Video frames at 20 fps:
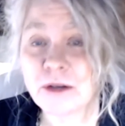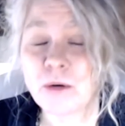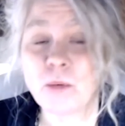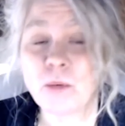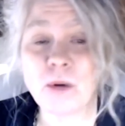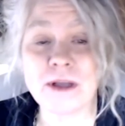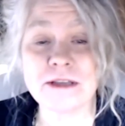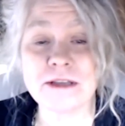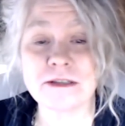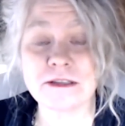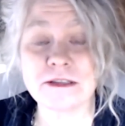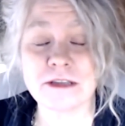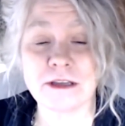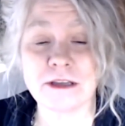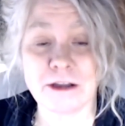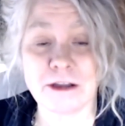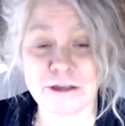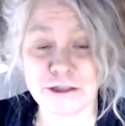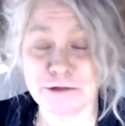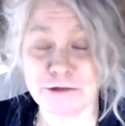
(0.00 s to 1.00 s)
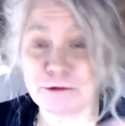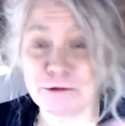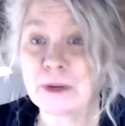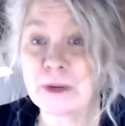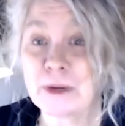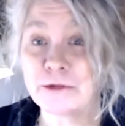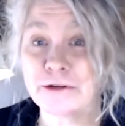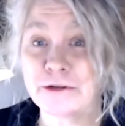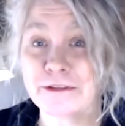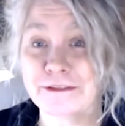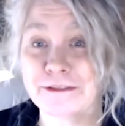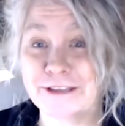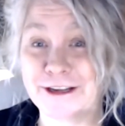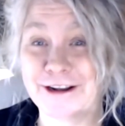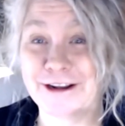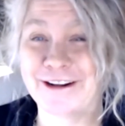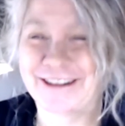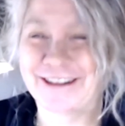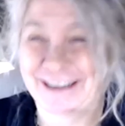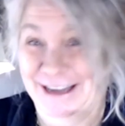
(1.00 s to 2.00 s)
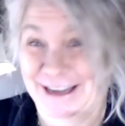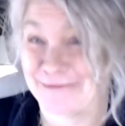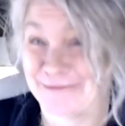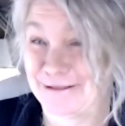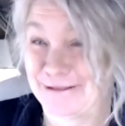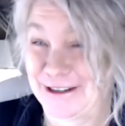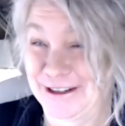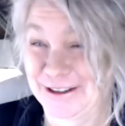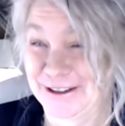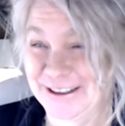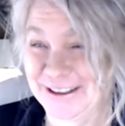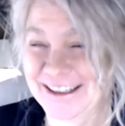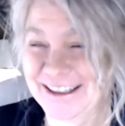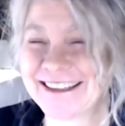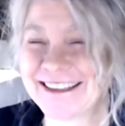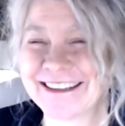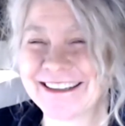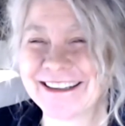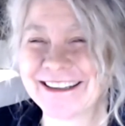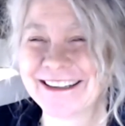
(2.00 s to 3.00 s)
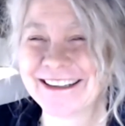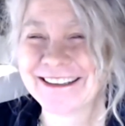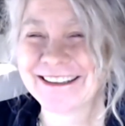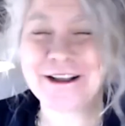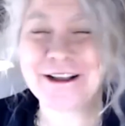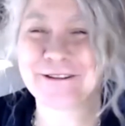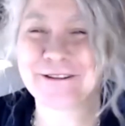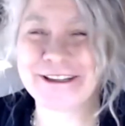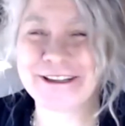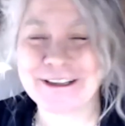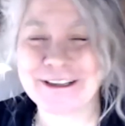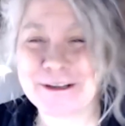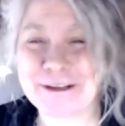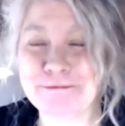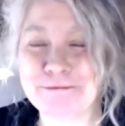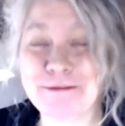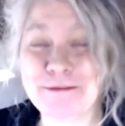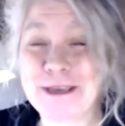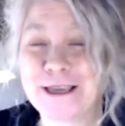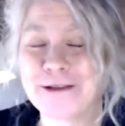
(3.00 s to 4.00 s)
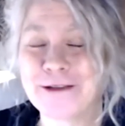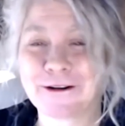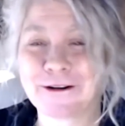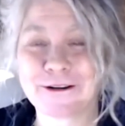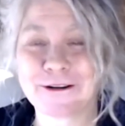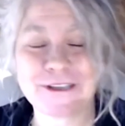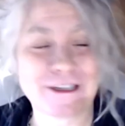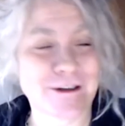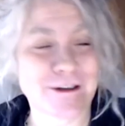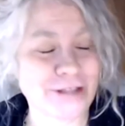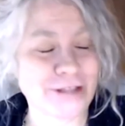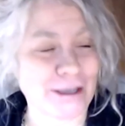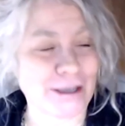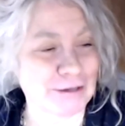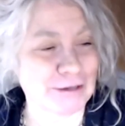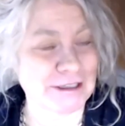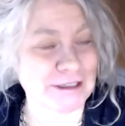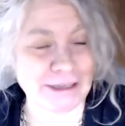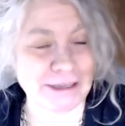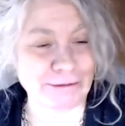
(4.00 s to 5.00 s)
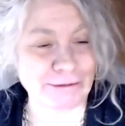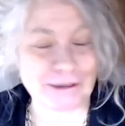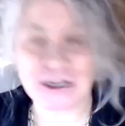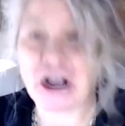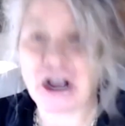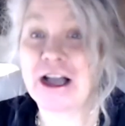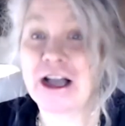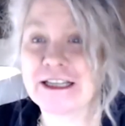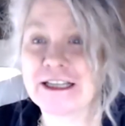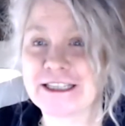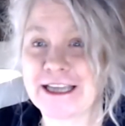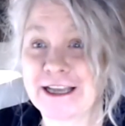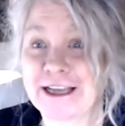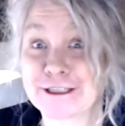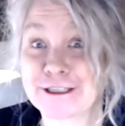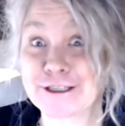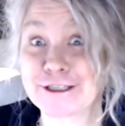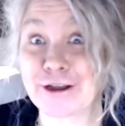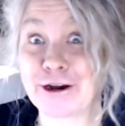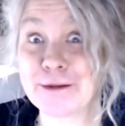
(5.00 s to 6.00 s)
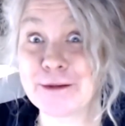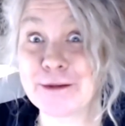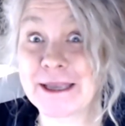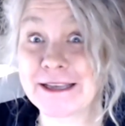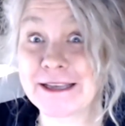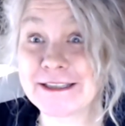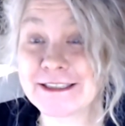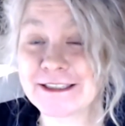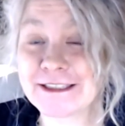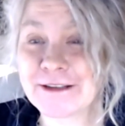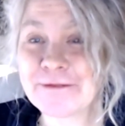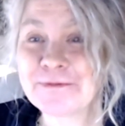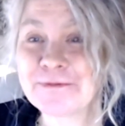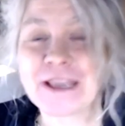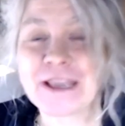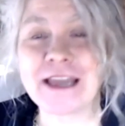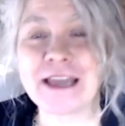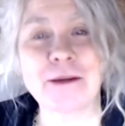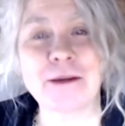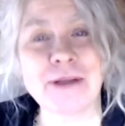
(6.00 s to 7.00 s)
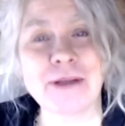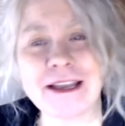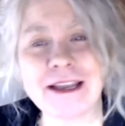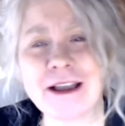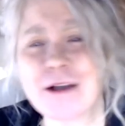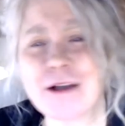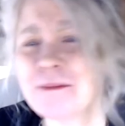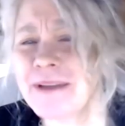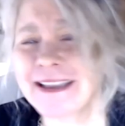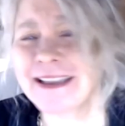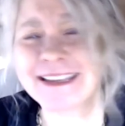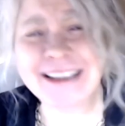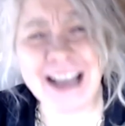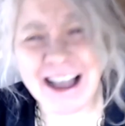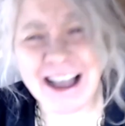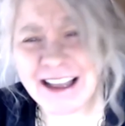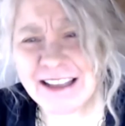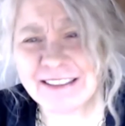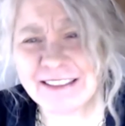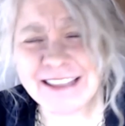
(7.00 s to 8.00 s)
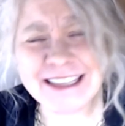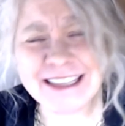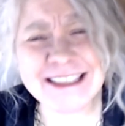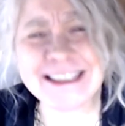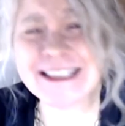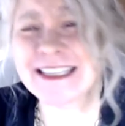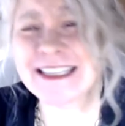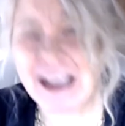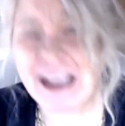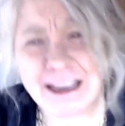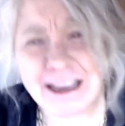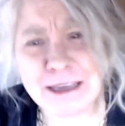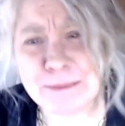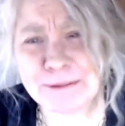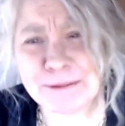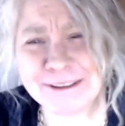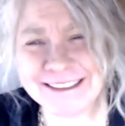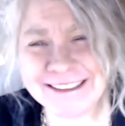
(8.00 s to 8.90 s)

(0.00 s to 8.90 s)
Was, do you remember, you know, Captain Kirk would be, or, you know, they would contact Starbase, and I went, oh my God, that's Skype.